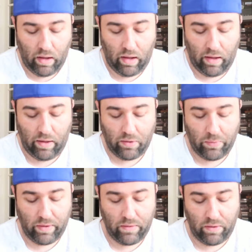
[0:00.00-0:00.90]
uh,
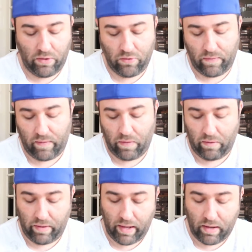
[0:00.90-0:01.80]
Kirito and Yuji said
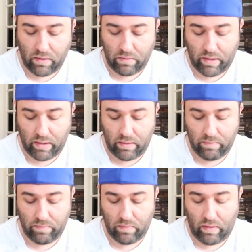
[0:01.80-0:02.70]
they'll handle
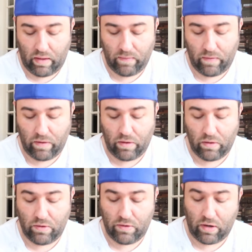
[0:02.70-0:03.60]
it and said they
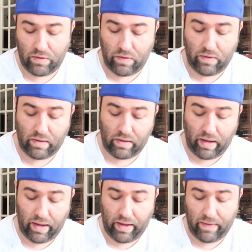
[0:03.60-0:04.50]
go talk to the
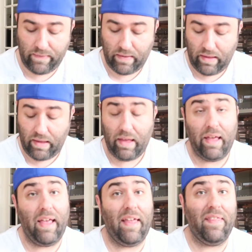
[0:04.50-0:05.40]
guys
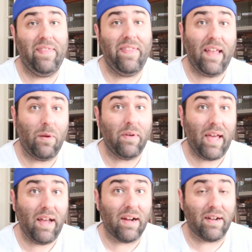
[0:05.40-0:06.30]
and they don't
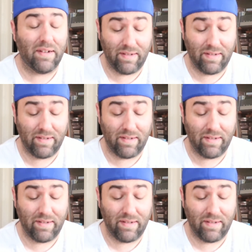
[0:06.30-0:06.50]
care